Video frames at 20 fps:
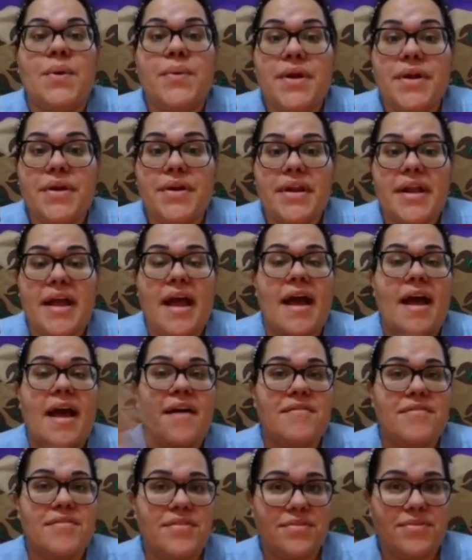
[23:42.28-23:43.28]
We are going to
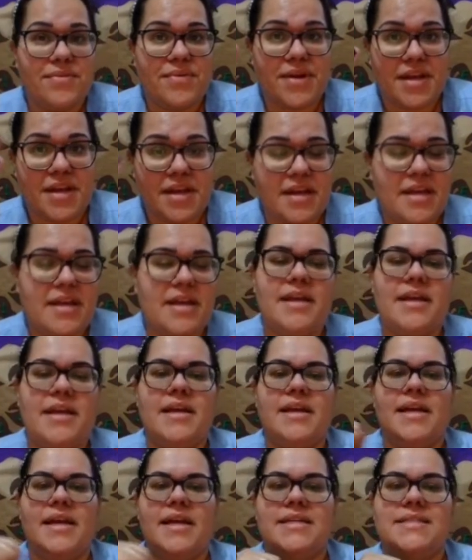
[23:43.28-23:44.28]
have three
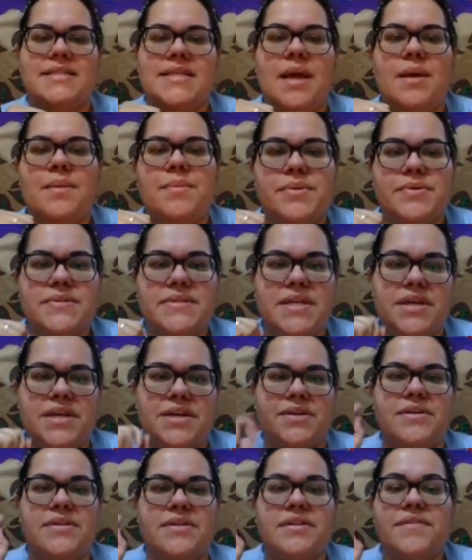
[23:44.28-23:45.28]
examples
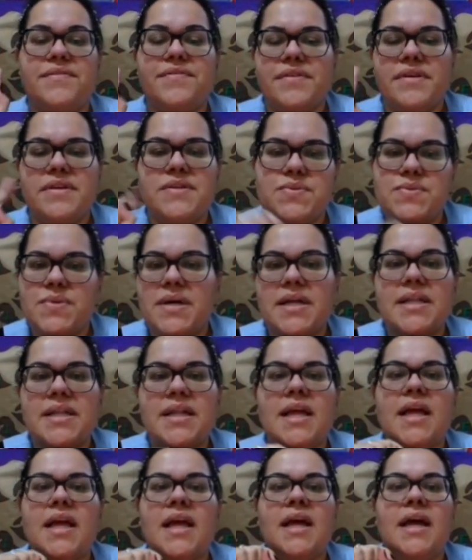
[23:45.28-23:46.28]
here. The first
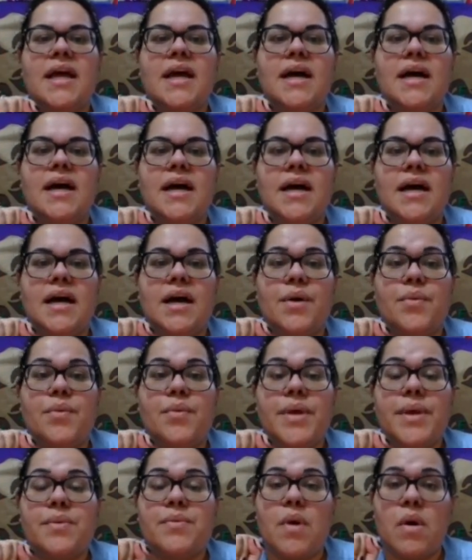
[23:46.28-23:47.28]
one,
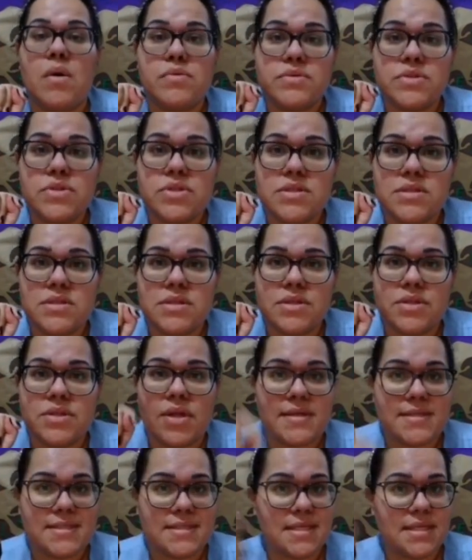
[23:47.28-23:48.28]
we won't,
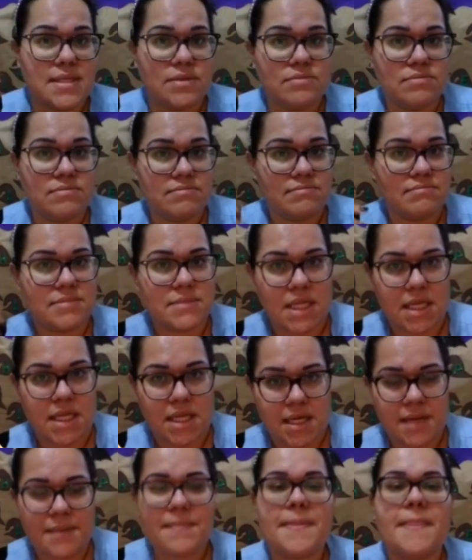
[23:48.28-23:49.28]
nós não.
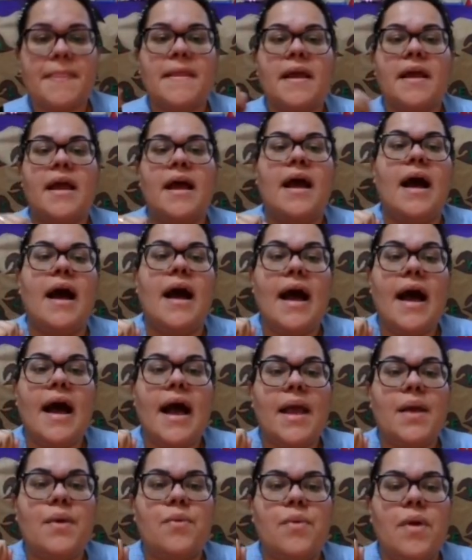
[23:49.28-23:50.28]

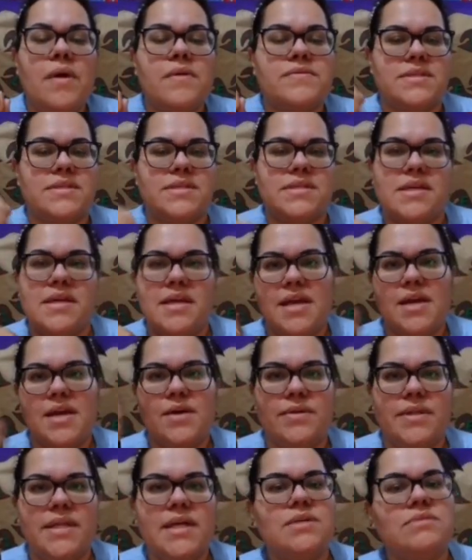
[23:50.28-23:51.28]
I won't,
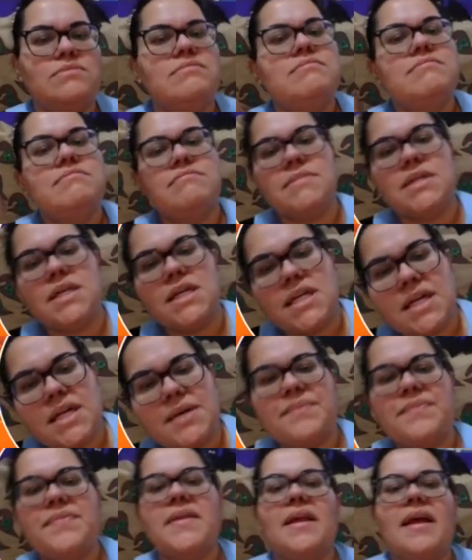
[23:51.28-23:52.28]
eu não.
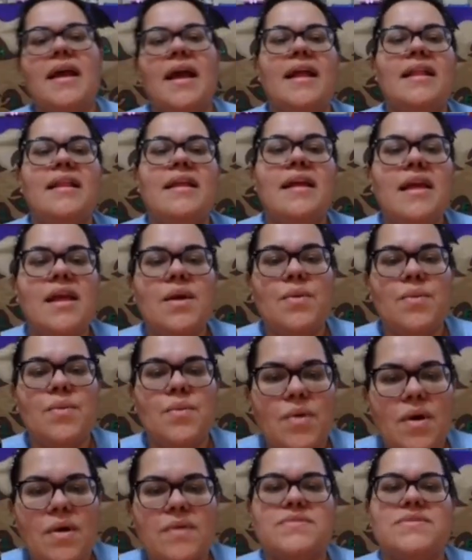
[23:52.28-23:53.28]
And he
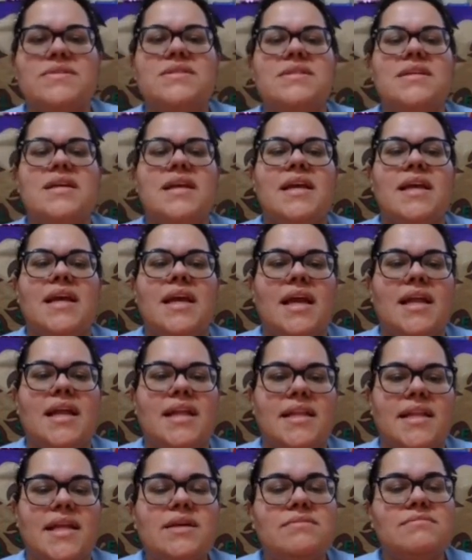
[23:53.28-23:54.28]
won't,
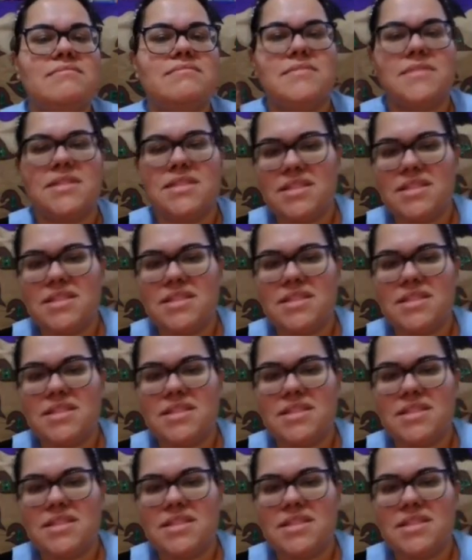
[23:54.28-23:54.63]
ele não.